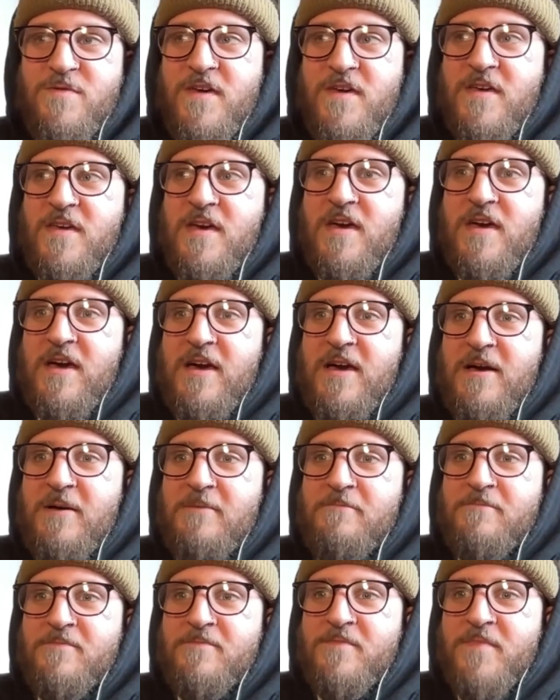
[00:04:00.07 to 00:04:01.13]
thing,
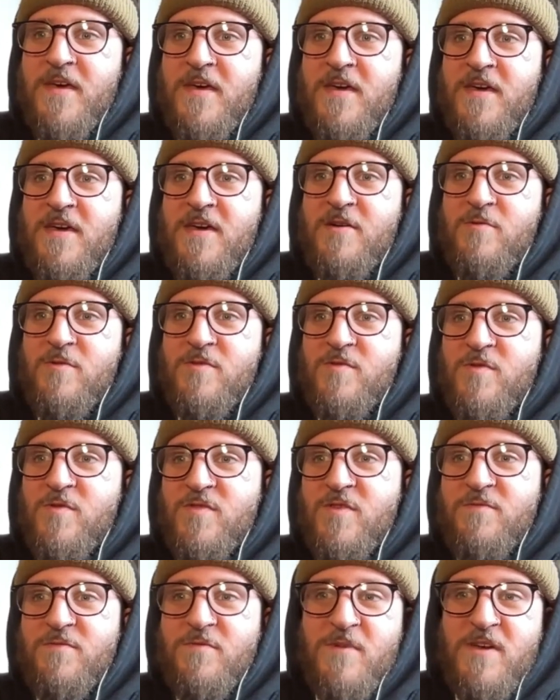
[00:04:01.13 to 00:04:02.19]
which was
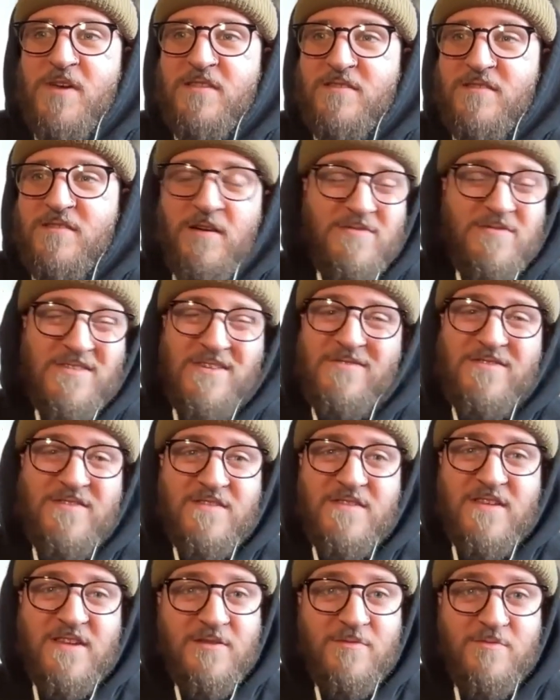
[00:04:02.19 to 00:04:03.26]
good for me at the time because I was
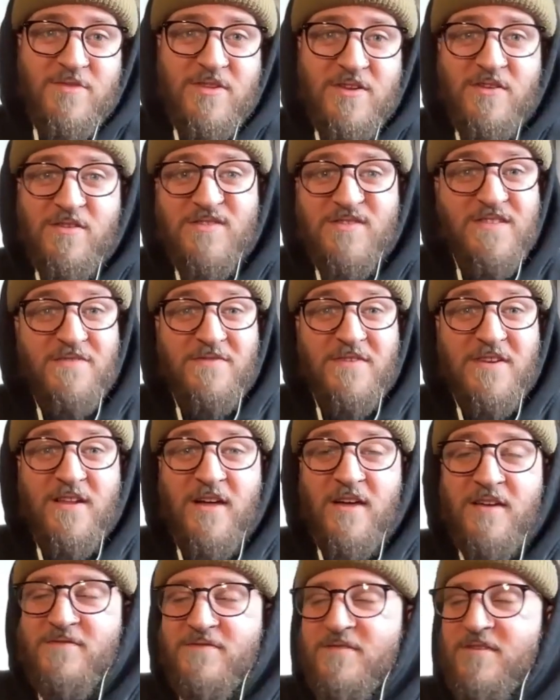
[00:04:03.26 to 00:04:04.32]
just dealing with a lot of stuff in
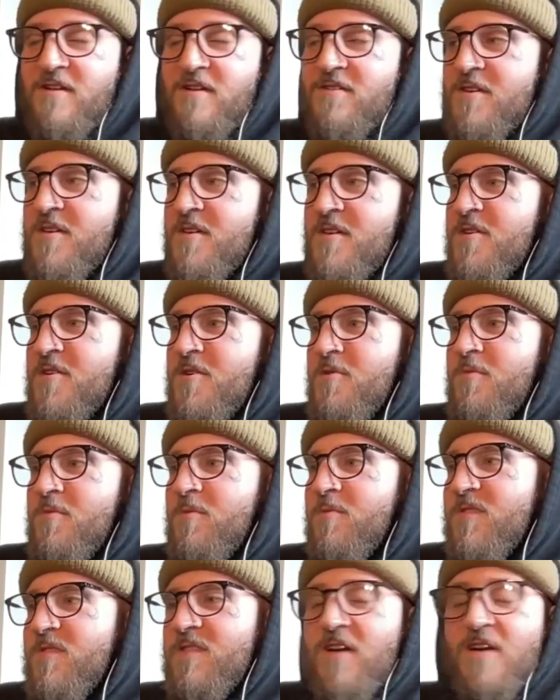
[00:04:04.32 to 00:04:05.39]
life. So we
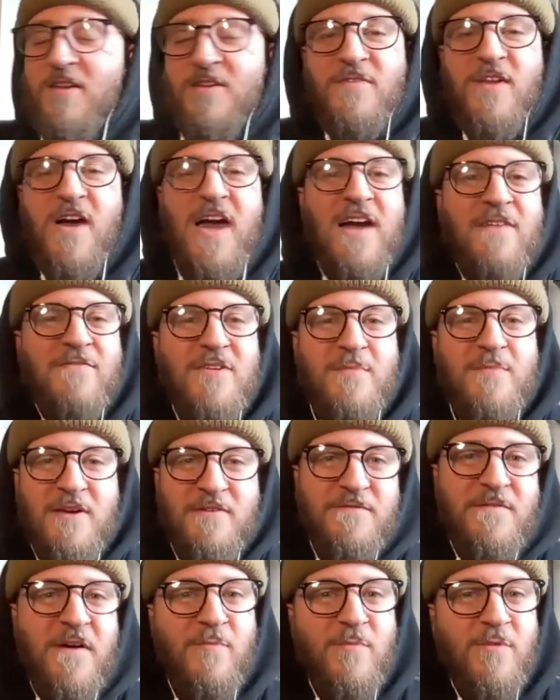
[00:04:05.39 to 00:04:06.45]
were just kind of like having a bit of
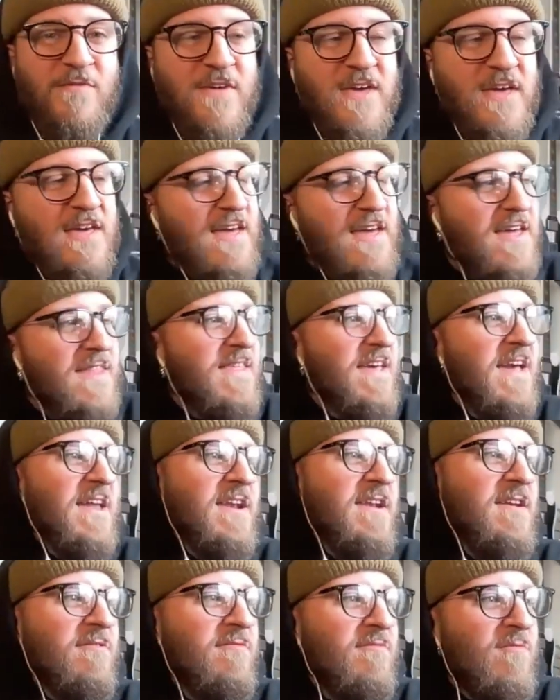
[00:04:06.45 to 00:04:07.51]
fun with it. And
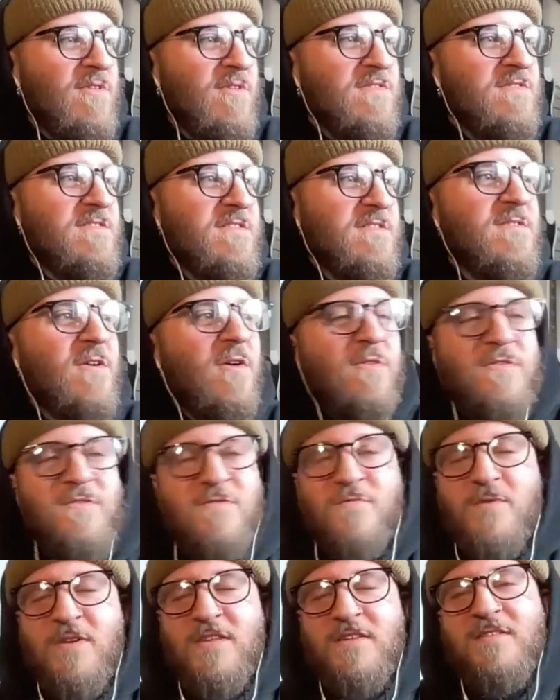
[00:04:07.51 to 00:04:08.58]
then once the
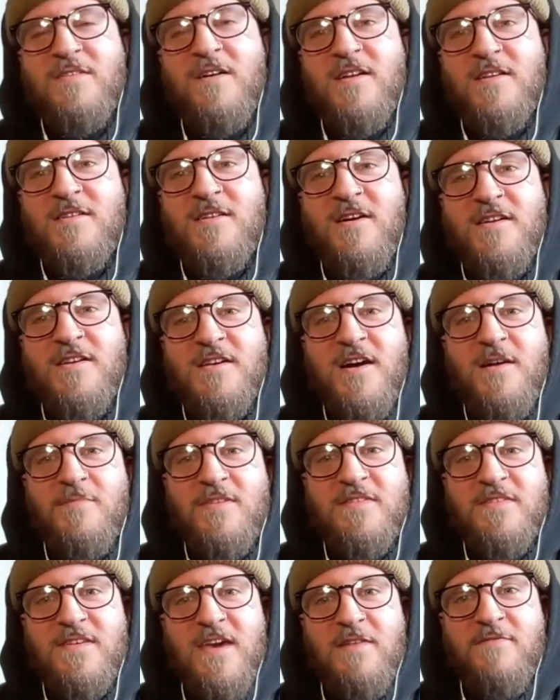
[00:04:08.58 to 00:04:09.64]
songs really started kind of
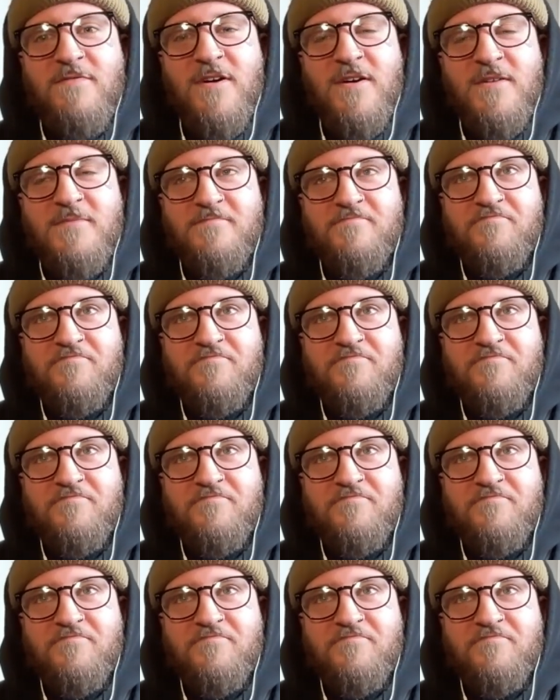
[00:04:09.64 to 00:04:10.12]
coming together,